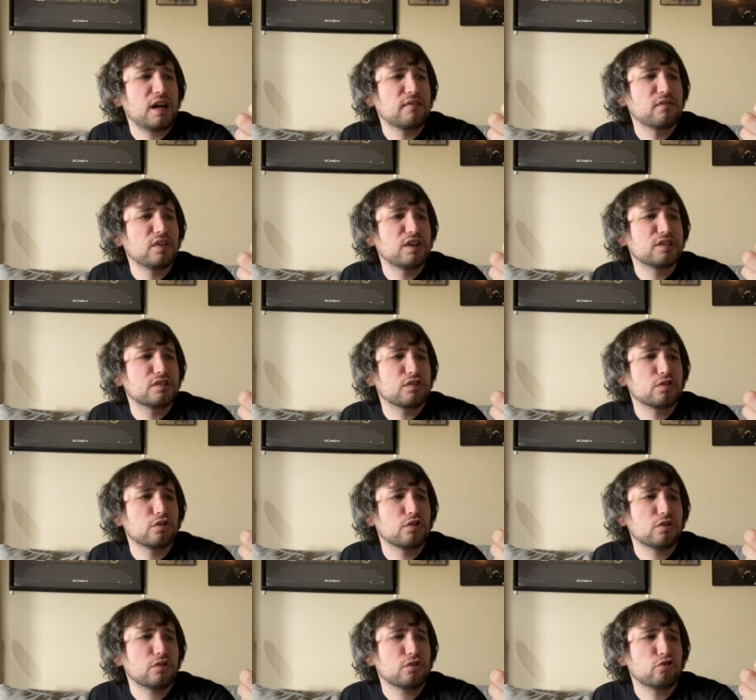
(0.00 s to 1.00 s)
have listened
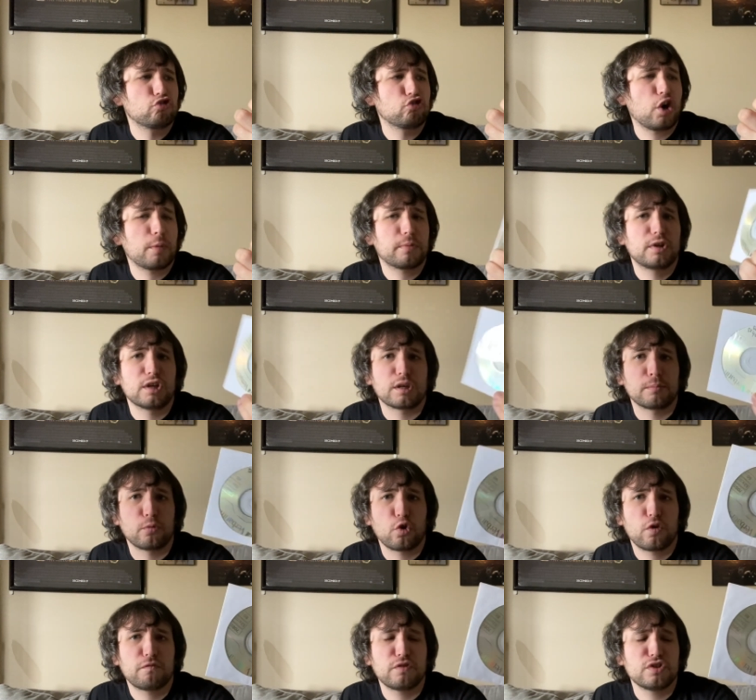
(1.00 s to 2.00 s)
to Dropkick
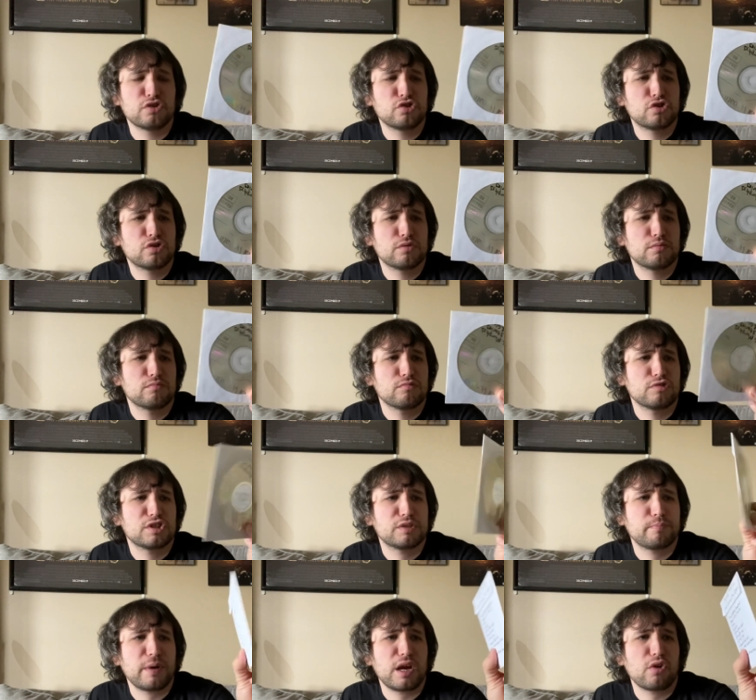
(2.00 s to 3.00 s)
Murphys
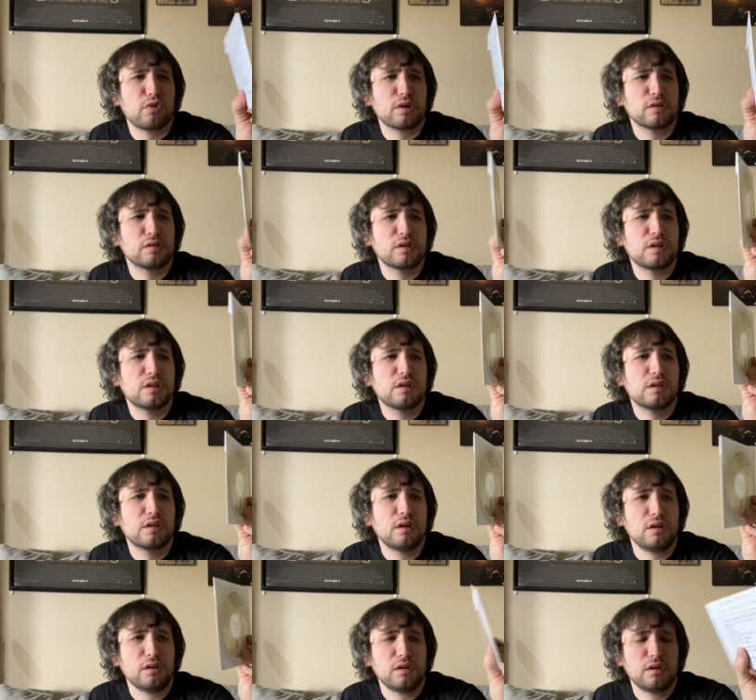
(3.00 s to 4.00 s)
sparingly.
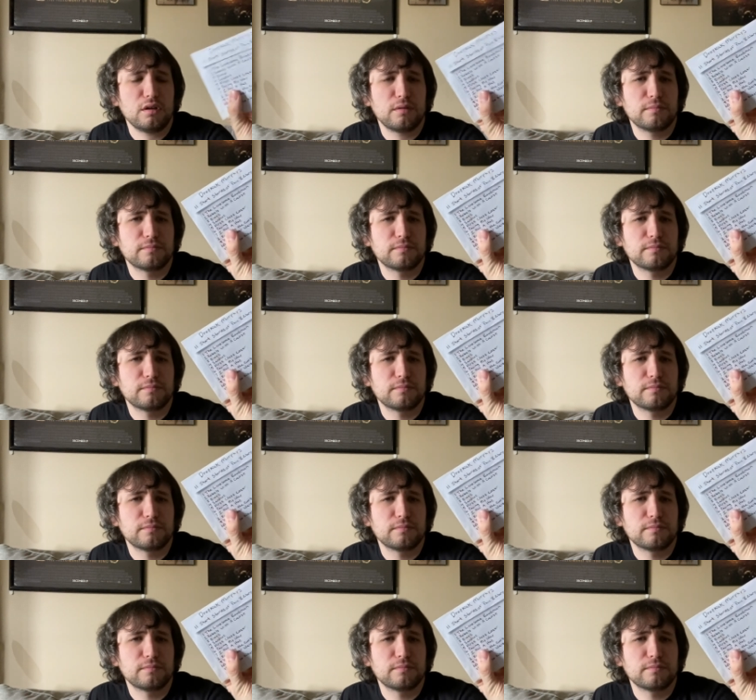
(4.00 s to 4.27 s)
Uh,